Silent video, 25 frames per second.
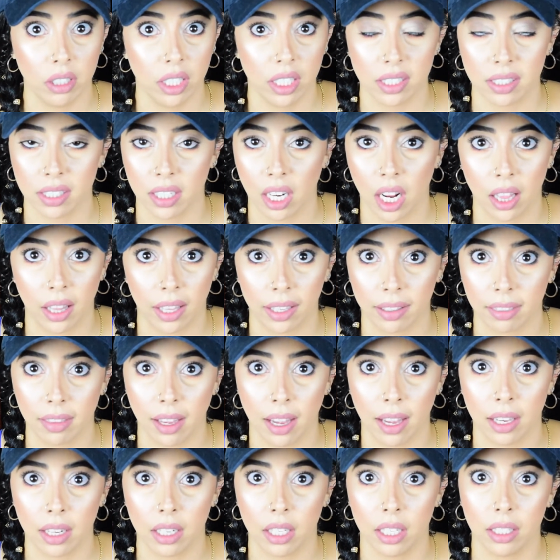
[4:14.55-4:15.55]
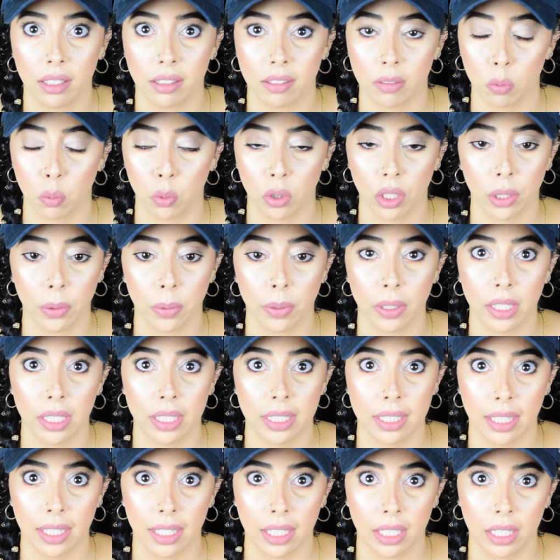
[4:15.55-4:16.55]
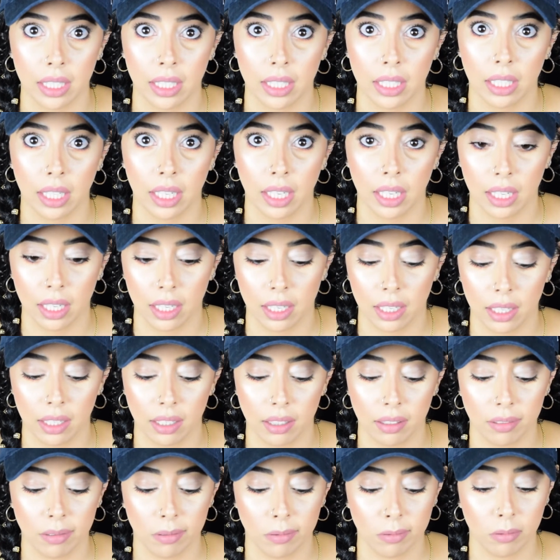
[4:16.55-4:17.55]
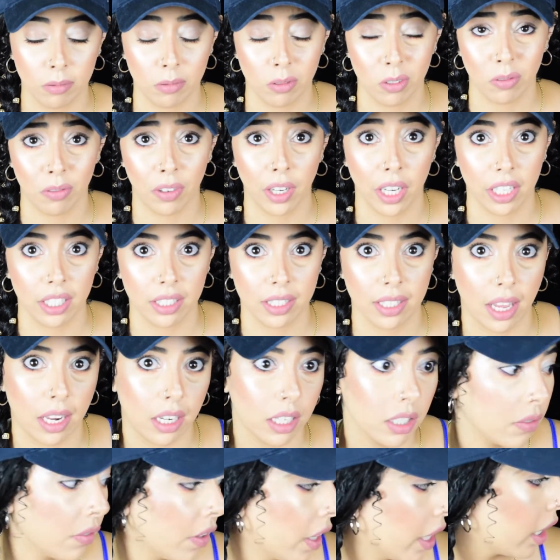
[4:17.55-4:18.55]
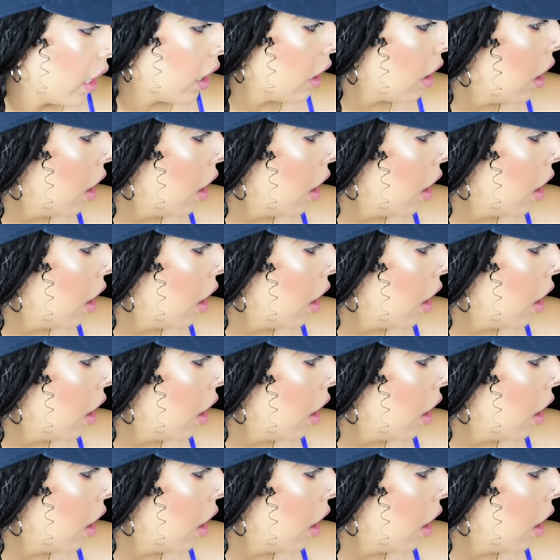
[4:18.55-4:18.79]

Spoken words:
It's not like that. It's really tiny and very satisfying.